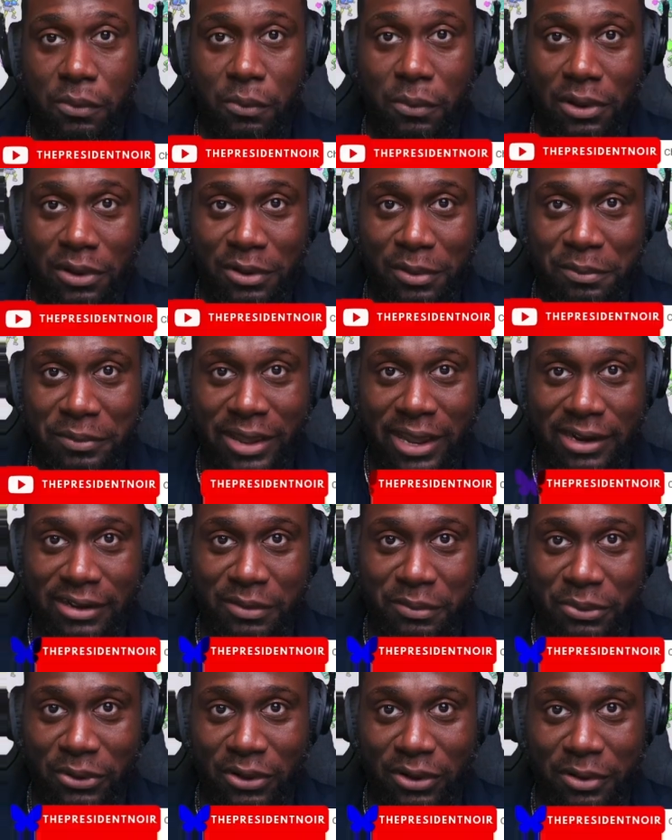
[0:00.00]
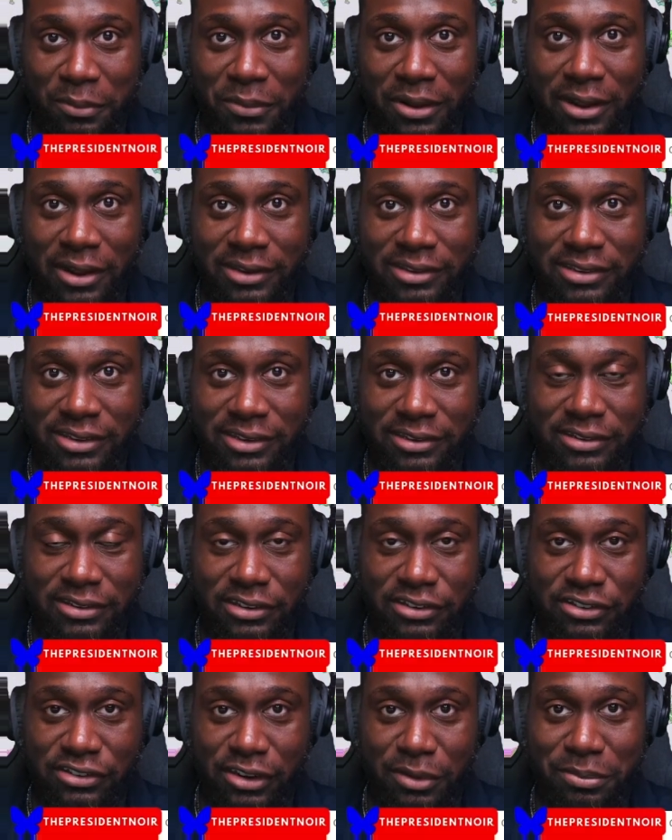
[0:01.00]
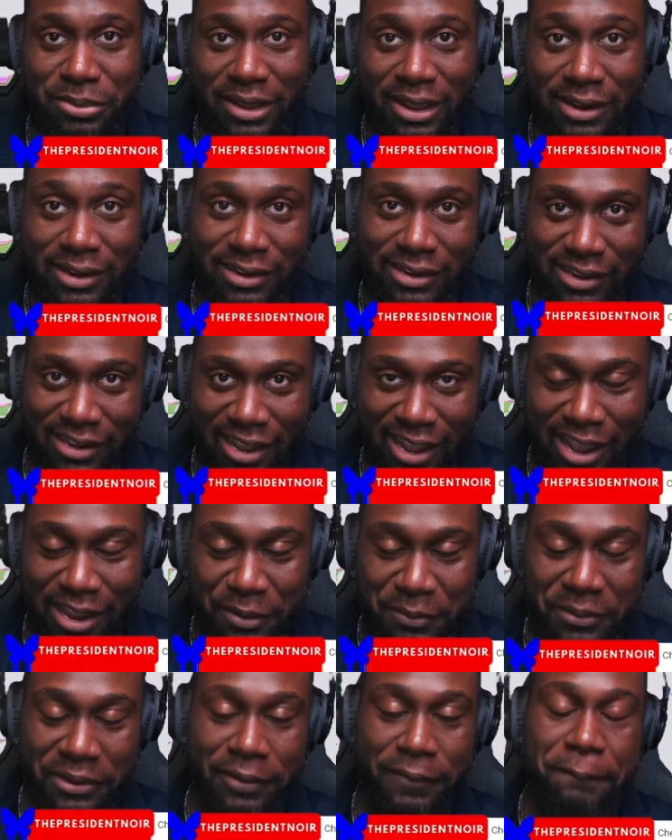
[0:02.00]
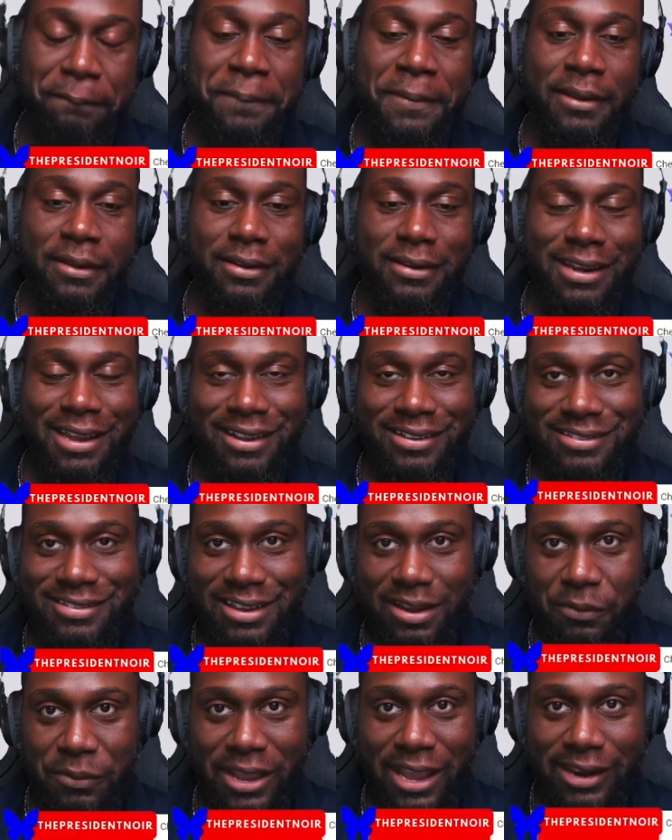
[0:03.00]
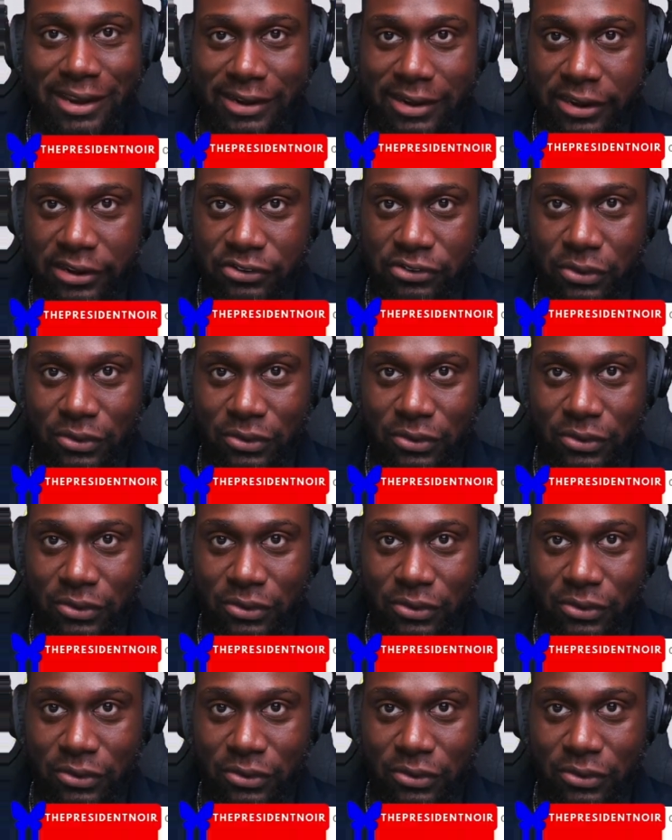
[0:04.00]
Welcome back to Pokemon TCG Pocket Academy. Last time we had an intro